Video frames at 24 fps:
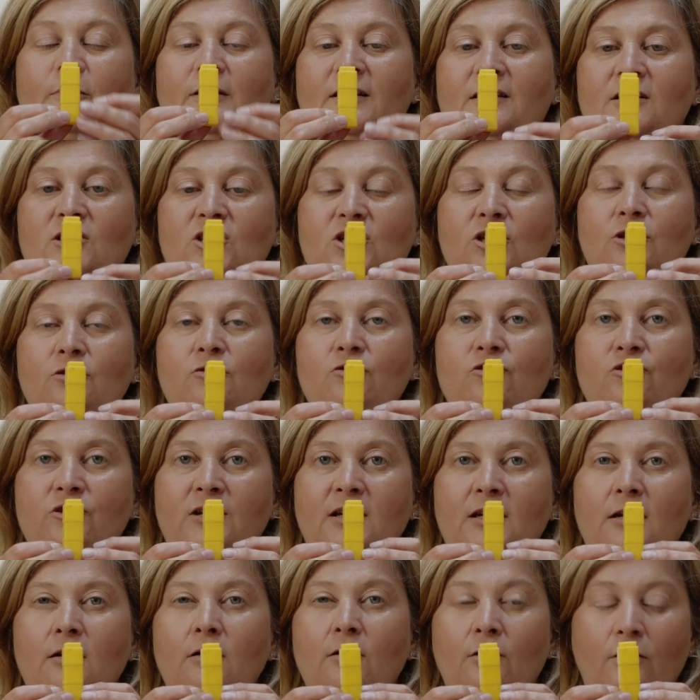with the
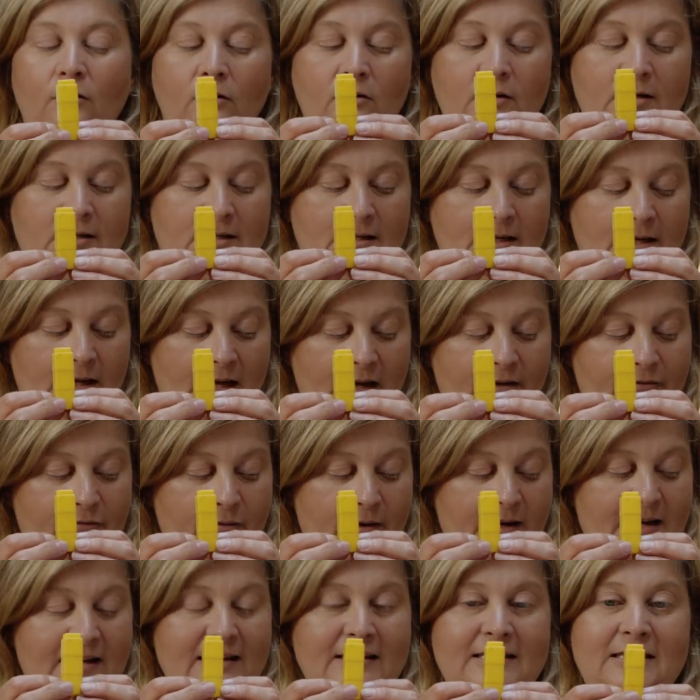children, looked if
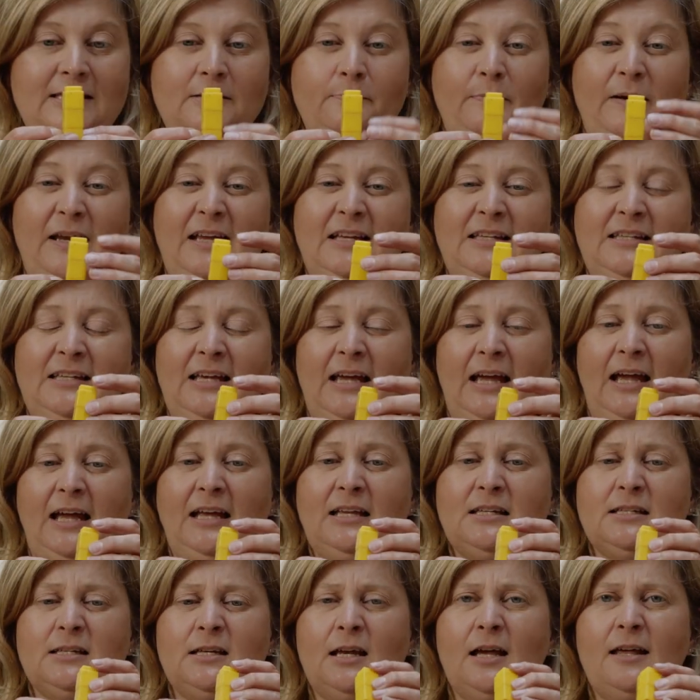we can split
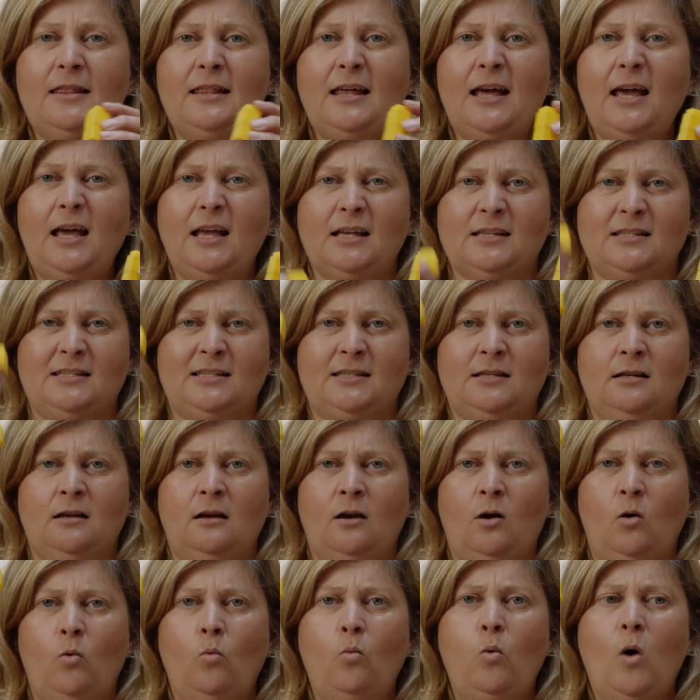it like this.
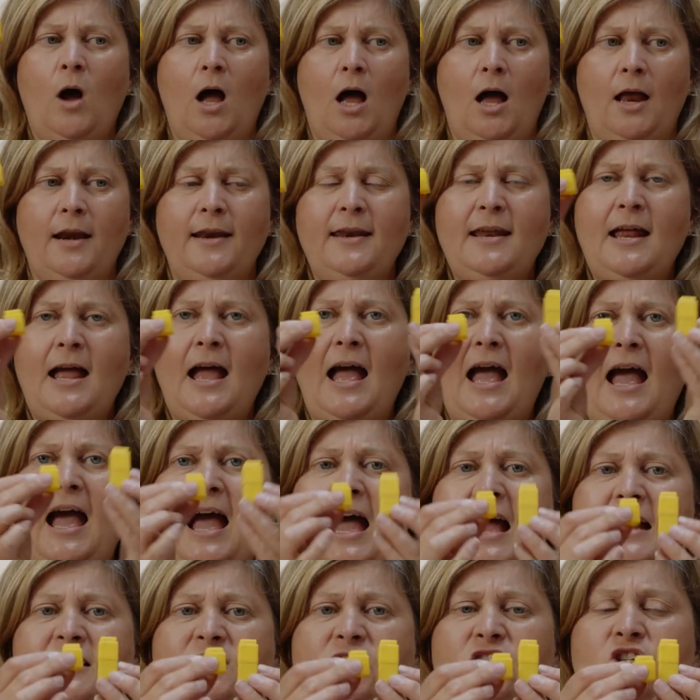1
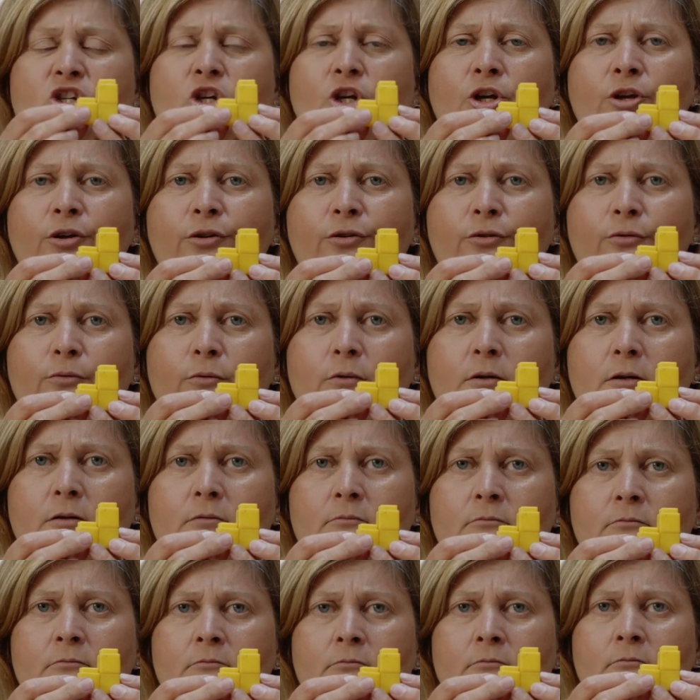add 2.
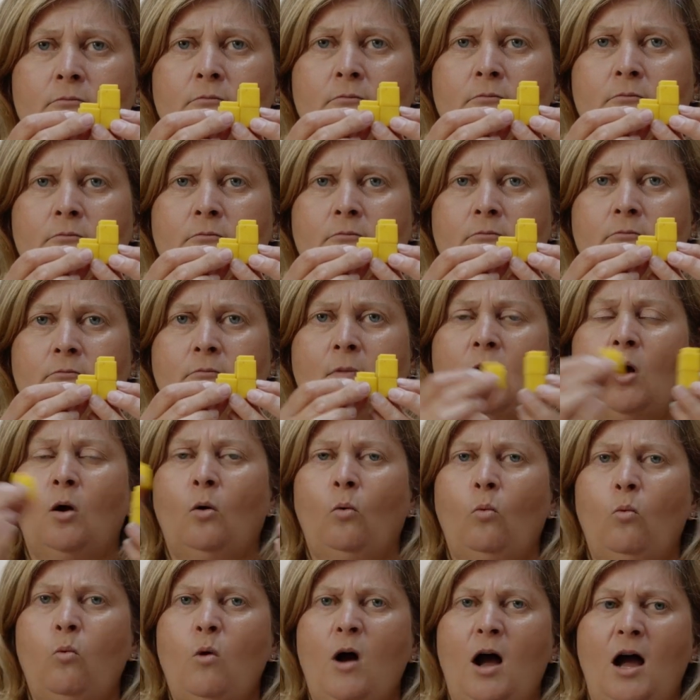
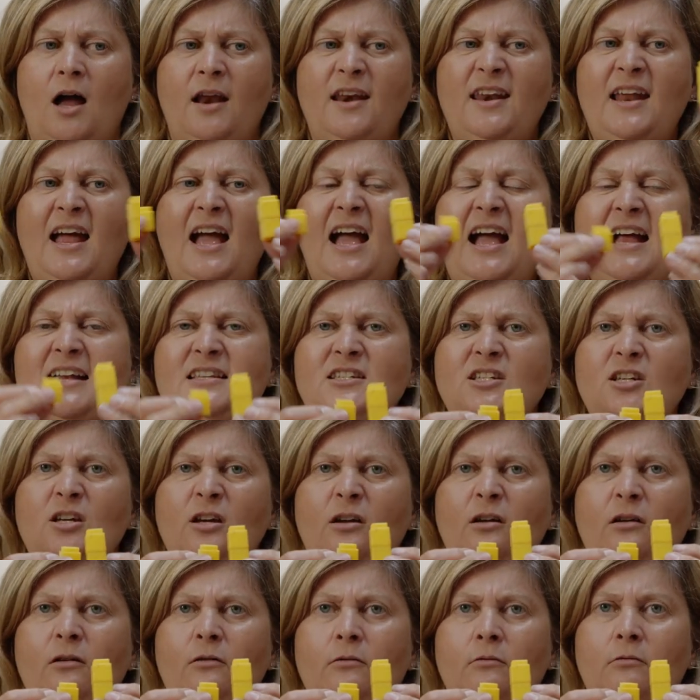1 add
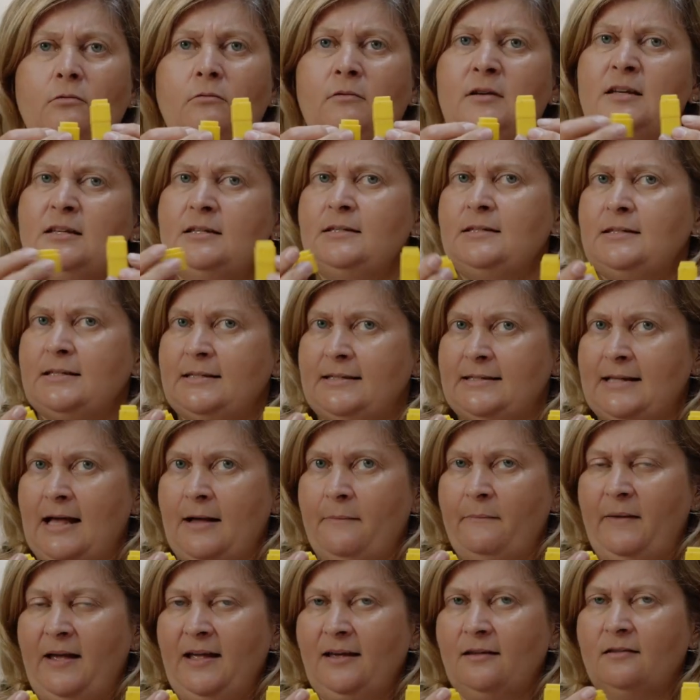2. Does
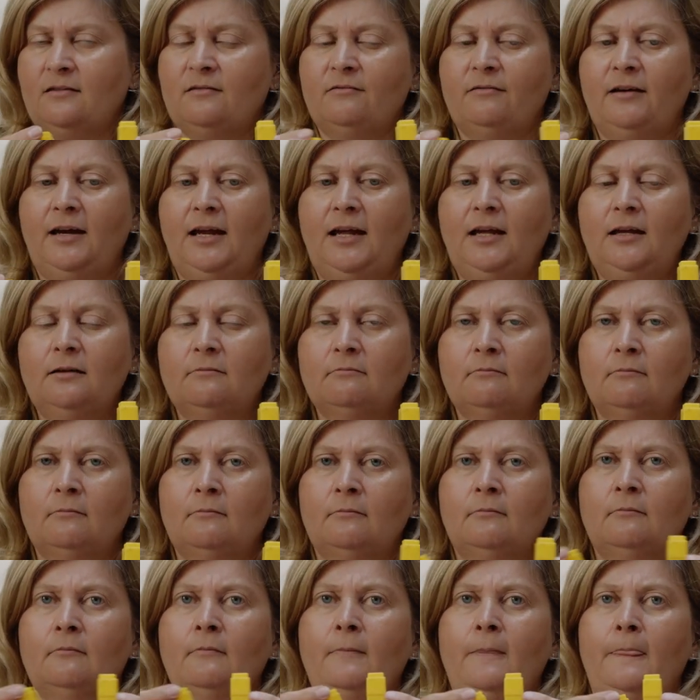that make 3?
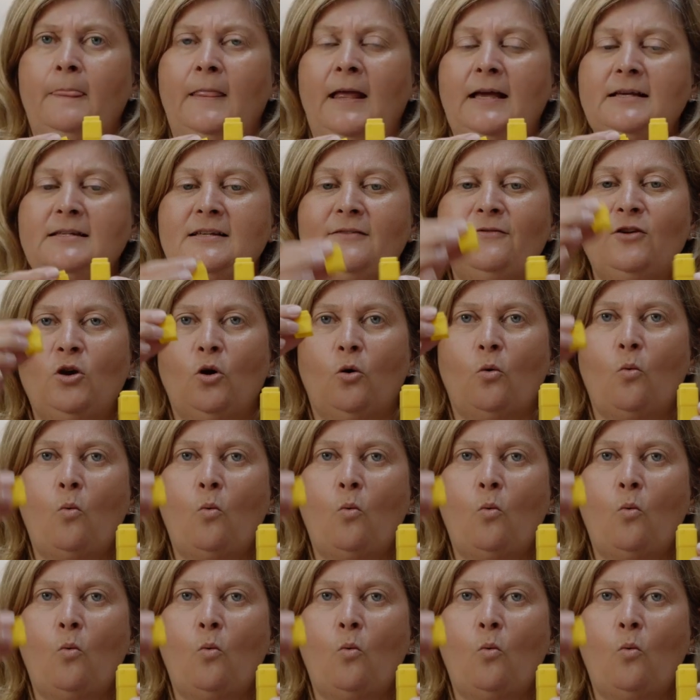Let's have a look.